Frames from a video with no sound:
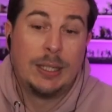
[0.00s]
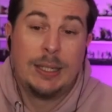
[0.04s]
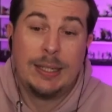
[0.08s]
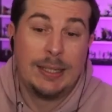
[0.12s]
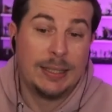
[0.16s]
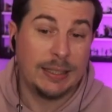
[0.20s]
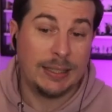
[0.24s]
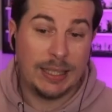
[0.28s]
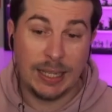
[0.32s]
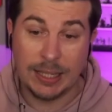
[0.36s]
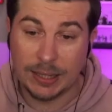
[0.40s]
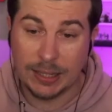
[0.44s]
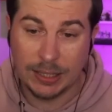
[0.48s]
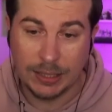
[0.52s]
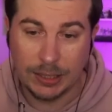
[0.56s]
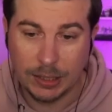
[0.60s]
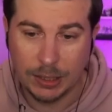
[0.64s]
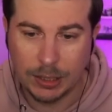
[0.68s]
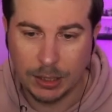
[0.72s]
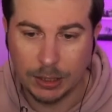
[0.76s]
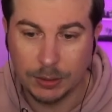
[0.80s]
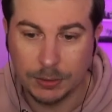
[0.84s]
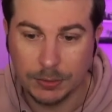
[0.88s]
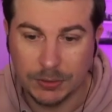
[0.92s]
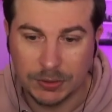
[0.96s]
Yeah, there you
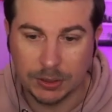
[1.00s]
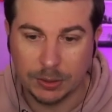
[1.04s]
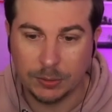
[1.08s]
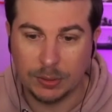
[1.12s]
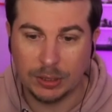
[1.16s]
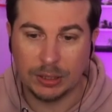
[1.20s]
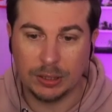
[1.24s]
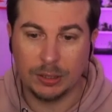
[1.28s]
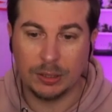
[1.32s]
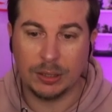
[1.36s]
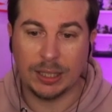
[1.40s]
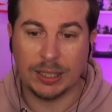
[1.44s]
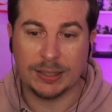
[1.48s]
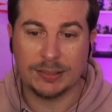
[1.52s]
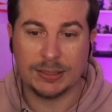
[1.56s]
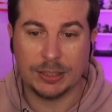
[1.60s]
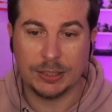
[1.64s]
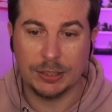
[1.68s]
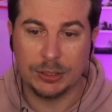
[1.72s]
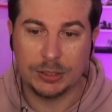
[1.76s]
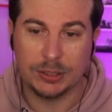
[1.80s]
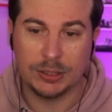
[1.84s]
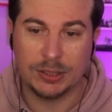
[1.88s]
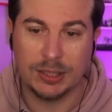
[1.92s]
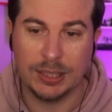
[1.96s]
go. So that's how you
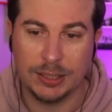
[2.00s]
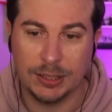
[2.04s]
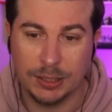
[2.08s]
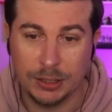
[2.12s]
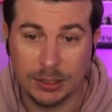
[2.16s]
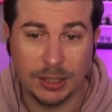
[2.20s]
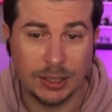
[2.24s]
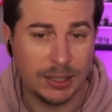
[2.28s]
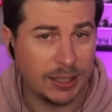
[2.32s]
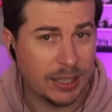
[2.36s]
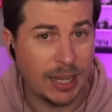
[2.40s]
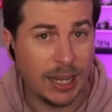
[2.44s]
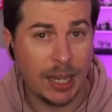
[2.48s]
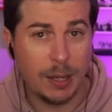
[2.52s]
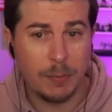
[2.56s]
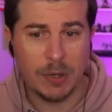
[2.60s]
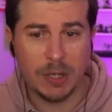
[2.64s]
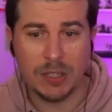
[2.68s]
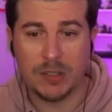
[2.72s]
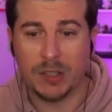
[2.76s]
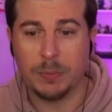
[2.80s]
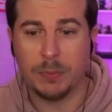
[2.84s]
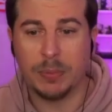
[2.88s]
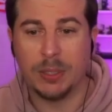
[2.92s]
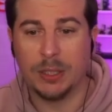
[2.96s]
just get good at the game, I
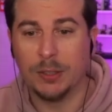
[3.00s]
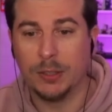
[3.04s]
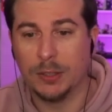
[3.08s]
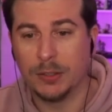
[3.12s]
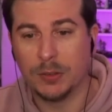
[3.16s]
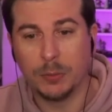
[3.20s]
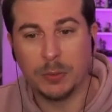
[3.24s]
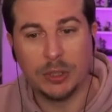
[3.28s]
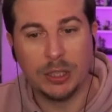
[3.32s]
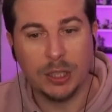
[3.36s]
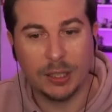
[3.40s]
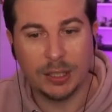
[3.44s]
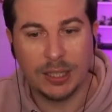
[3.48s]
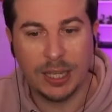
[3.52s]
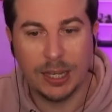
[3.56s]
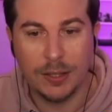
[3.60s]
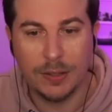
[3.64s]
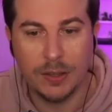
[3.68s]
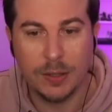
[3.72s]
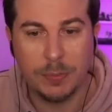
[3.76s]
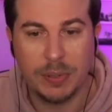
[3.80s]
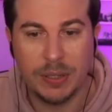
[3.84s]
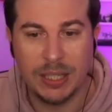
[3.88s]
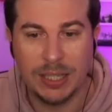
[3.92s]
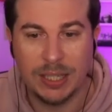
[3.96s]
suppose. We knock out the
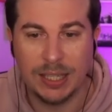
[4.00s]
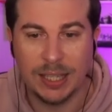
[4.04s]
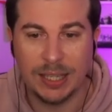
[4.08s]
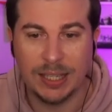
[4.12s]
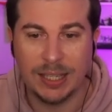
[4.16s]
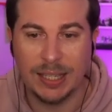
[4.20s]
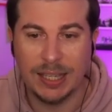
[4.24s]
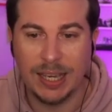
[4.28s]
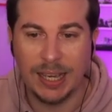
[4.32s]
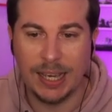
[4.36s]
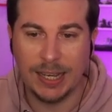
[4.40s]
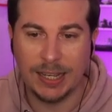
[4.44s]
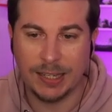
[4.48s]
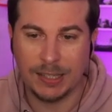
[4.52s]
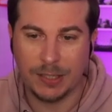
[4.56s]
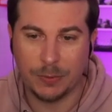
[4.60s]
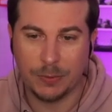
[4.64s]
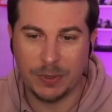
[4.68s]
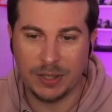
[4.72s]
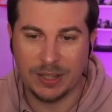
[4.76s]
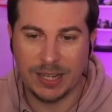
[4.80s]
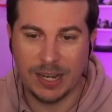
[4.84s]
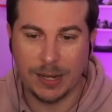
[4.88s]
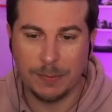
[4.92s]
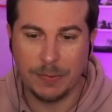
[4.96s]
Pika EX with
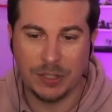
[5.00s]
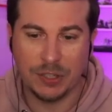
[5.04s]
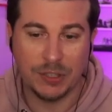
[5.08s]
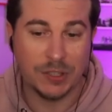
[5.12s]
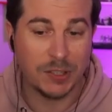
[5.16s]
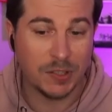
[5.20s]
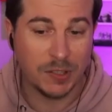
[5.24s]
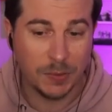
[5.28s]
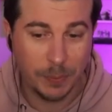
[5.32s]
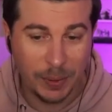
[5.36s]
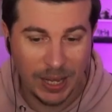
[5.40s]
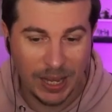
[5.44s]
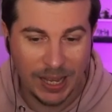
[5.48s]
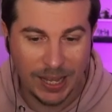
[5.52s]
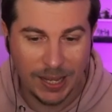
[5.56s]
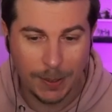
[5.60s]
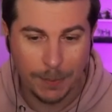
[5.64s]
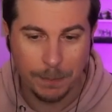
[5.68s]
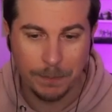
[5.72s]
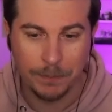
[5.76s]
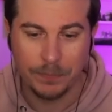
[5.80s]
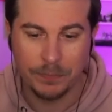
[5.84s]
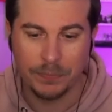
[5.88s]
damage to spare.